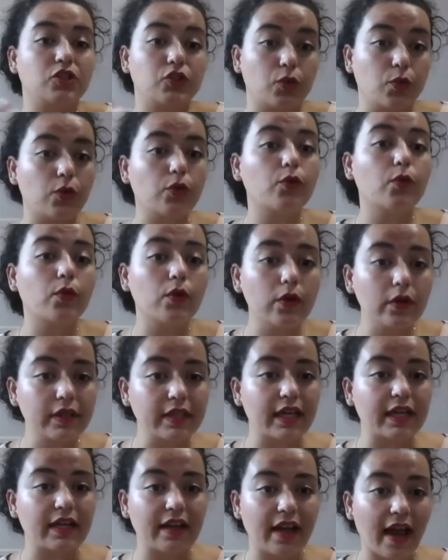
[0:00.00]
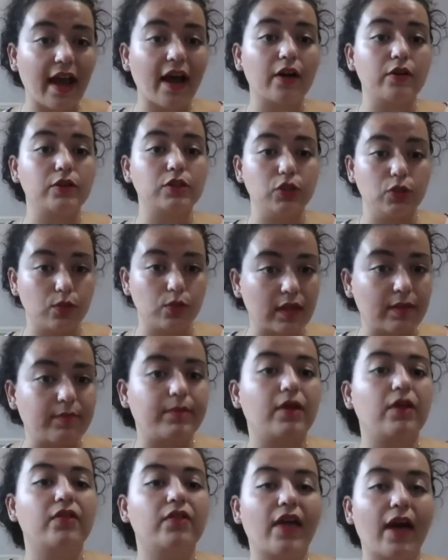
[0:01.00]
So we're working now to
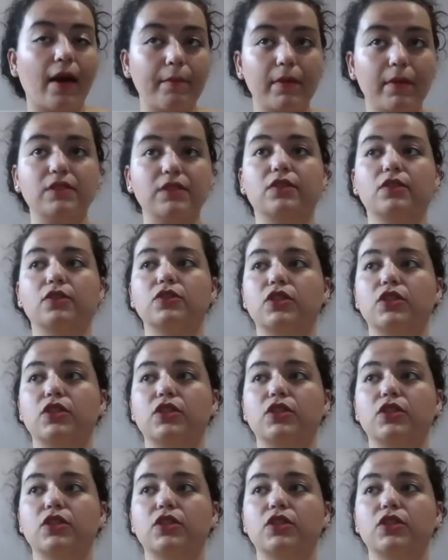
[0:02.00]
rebuild that muscle.